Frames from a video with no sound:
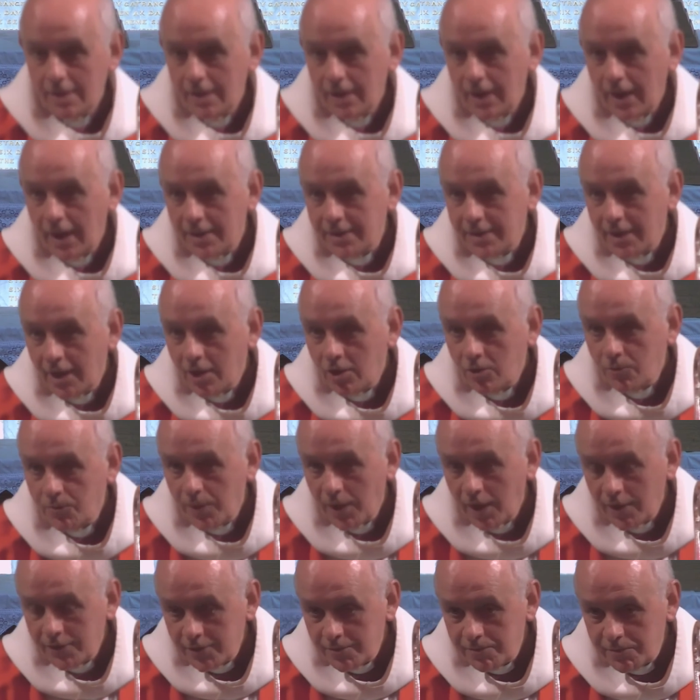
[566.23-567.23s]
and help
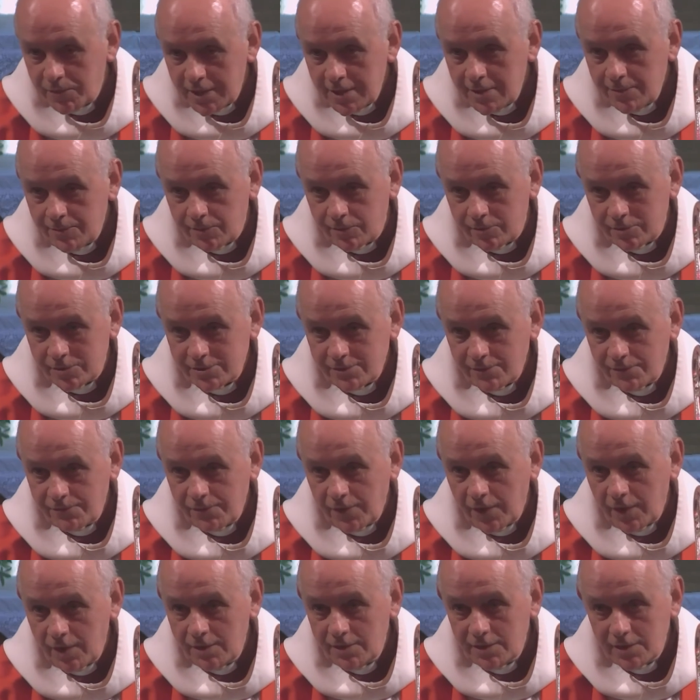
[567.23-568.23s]
other people to
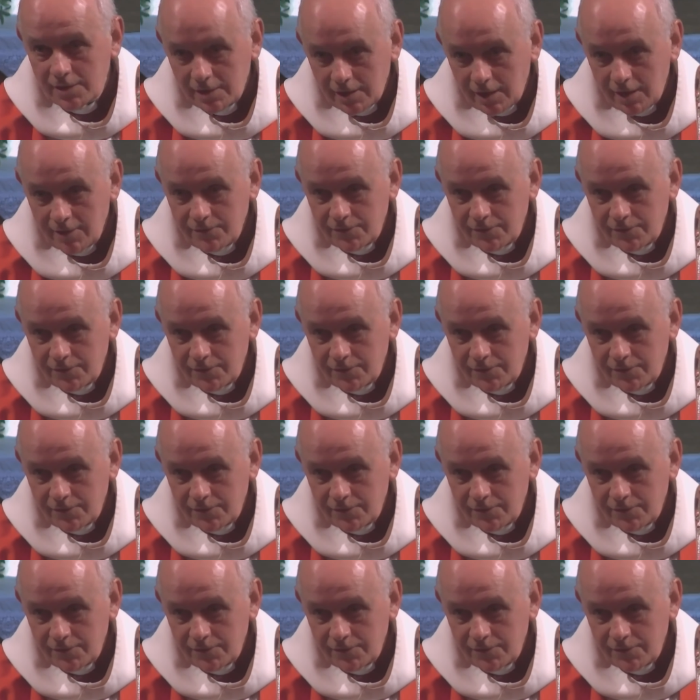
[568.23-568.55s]
find the life